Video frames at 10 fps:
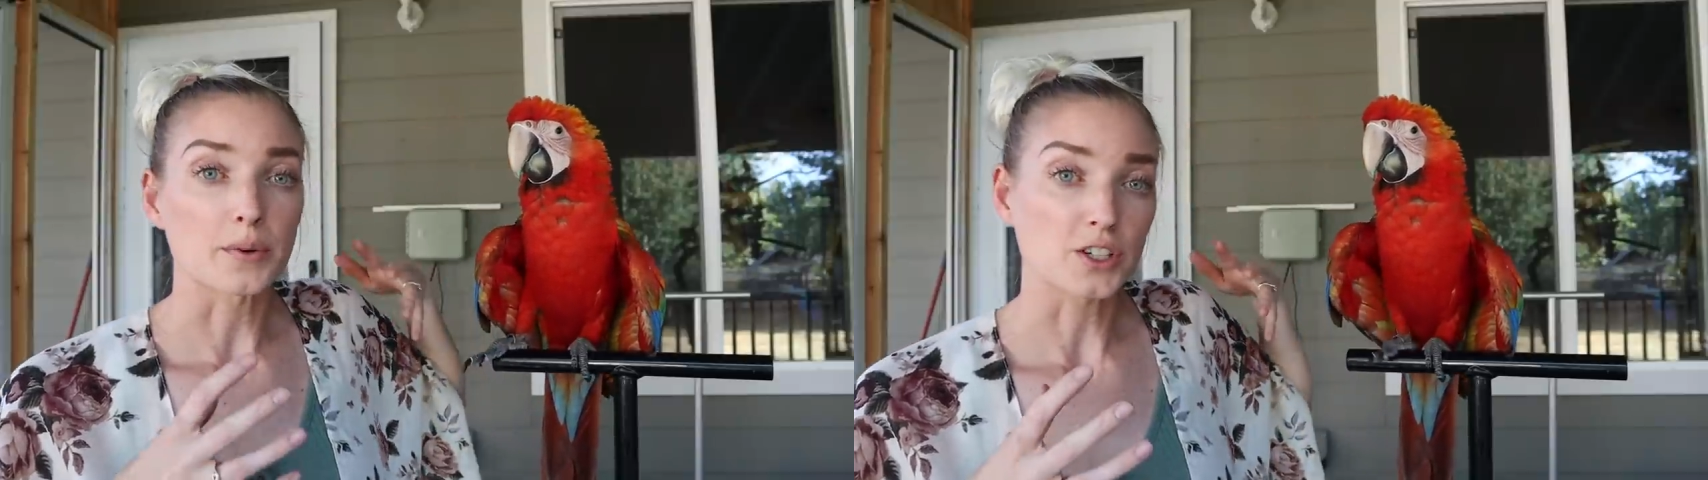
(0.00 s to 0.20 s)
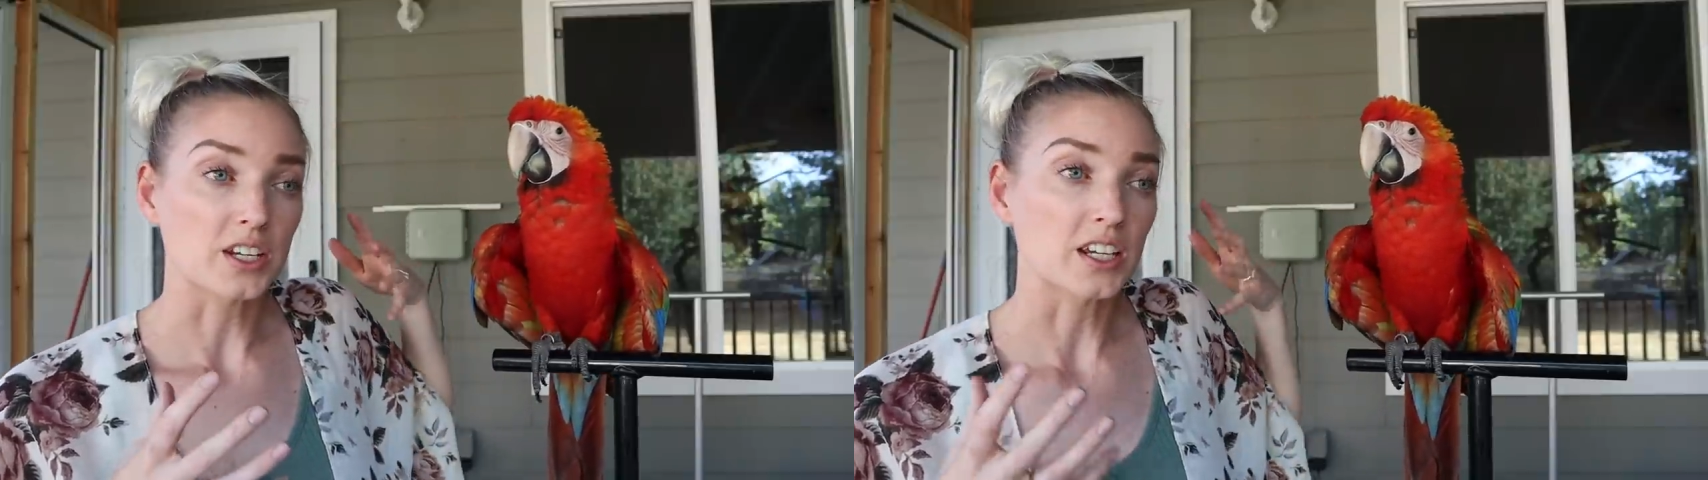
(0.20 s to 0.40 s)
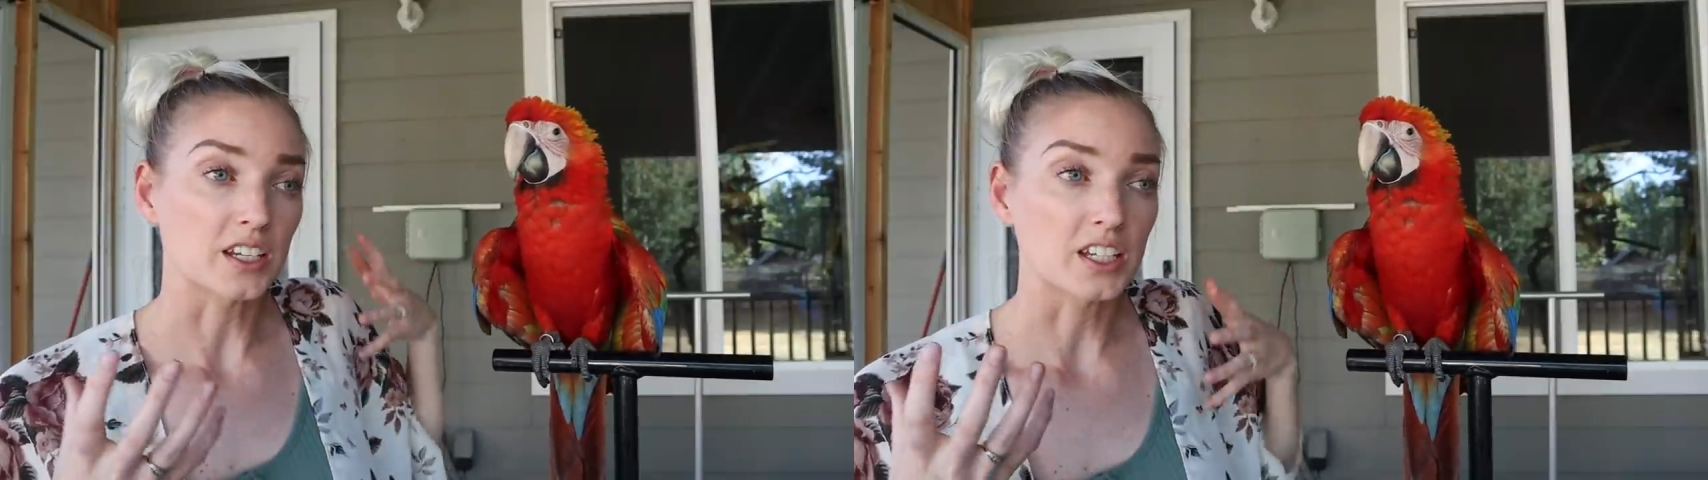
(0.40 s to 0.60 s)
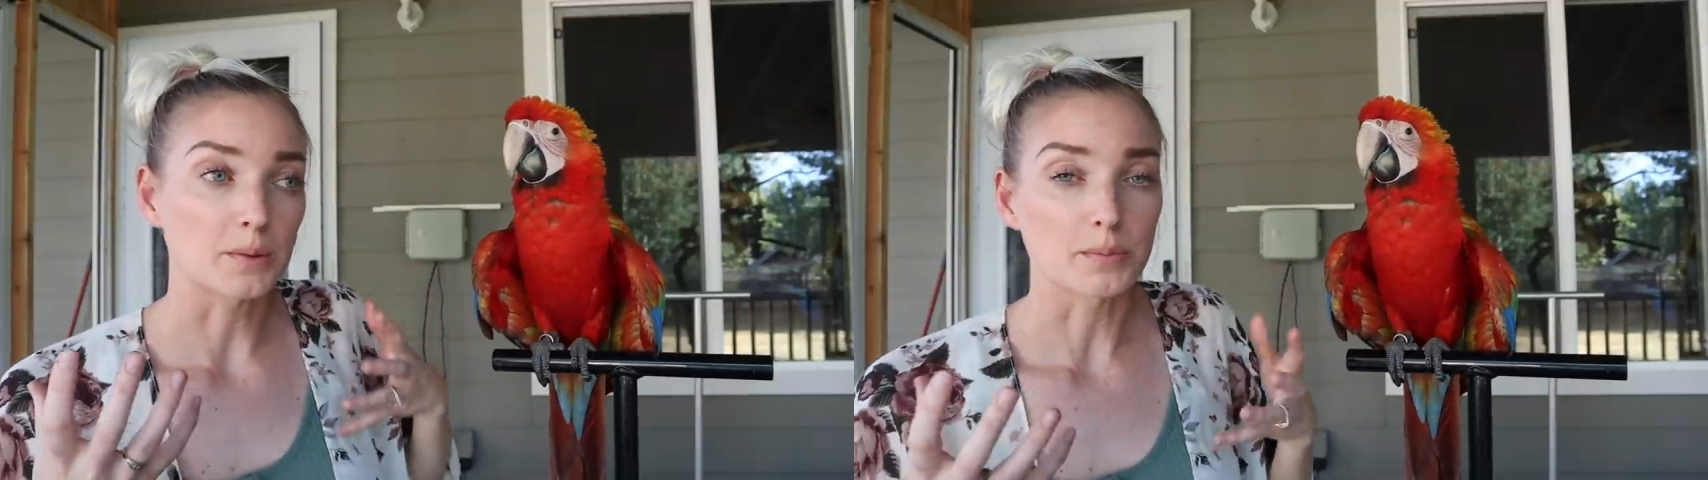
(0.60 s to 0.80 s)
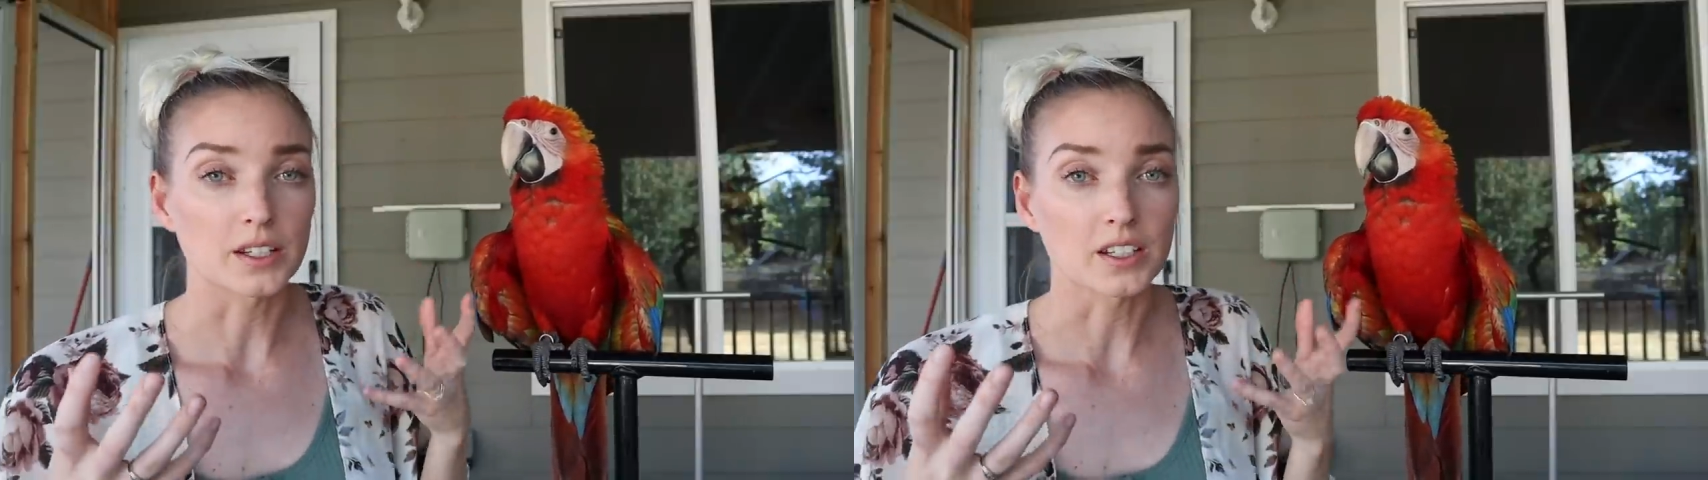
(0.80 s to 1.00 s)
which I can't
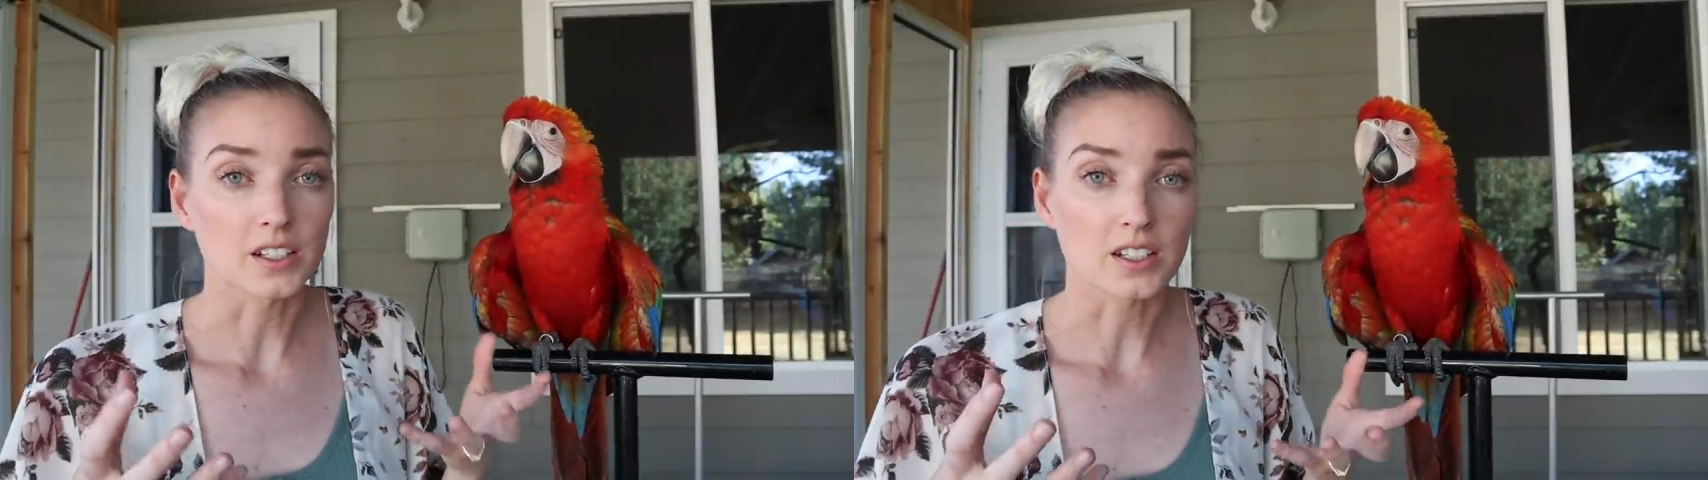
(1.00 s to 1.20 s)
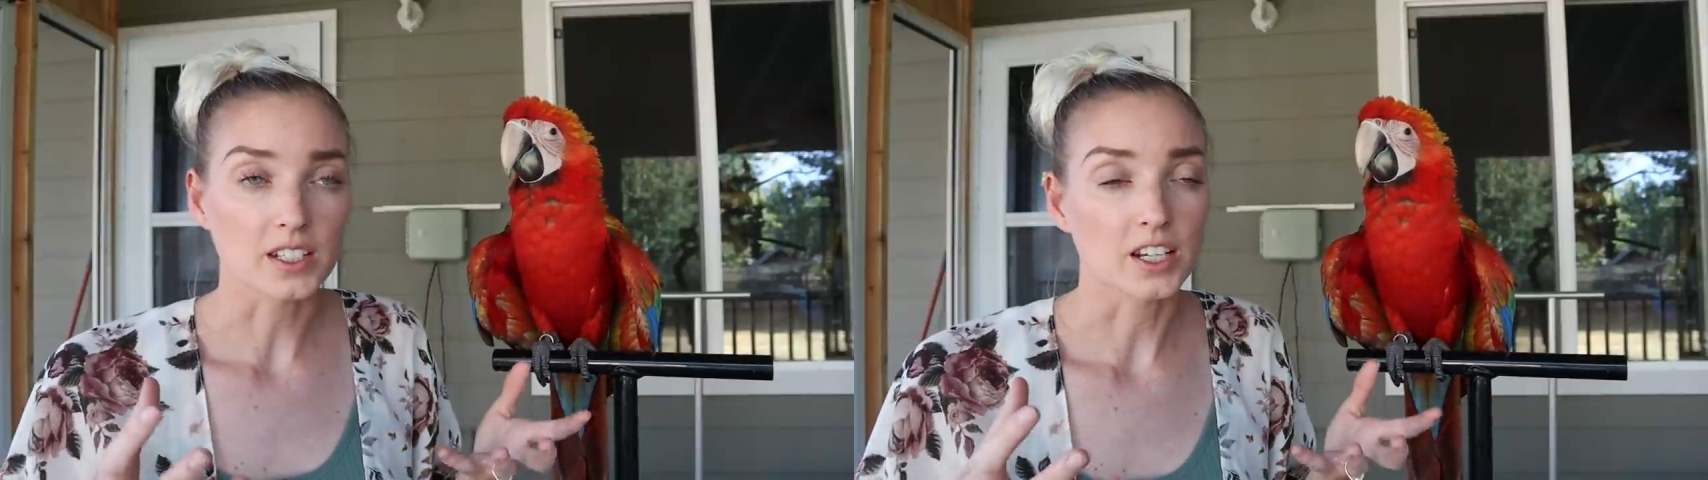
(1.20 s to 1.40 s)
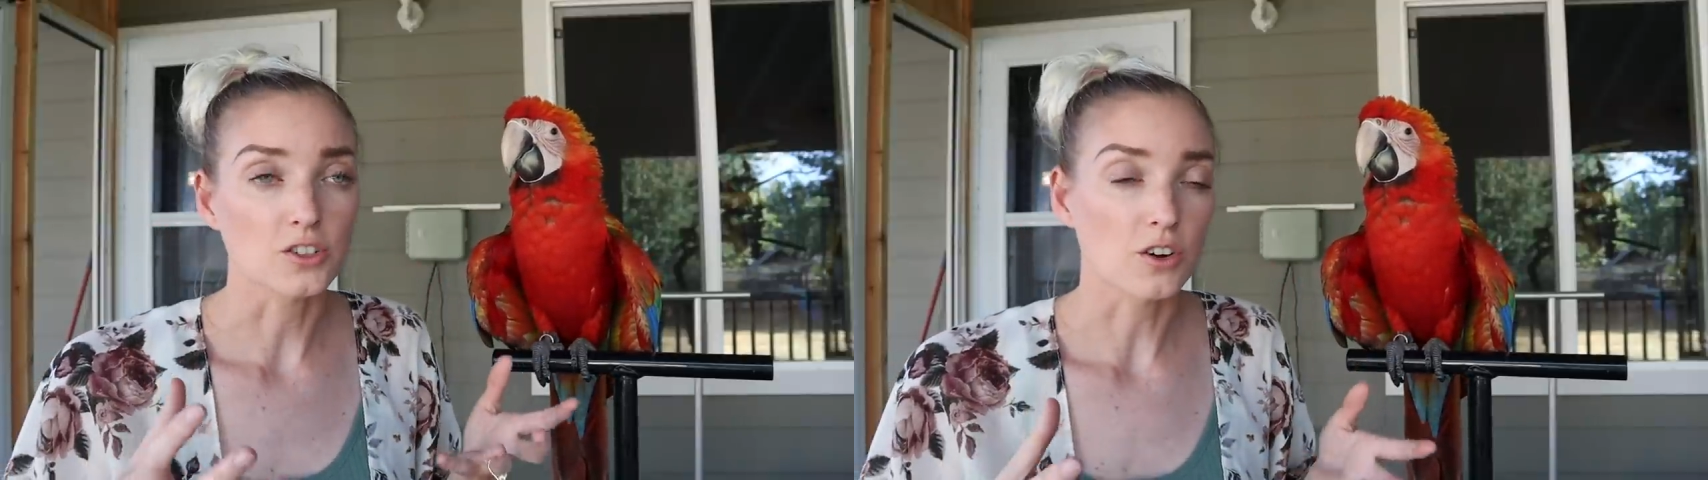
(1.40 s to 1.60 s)
keep in his cage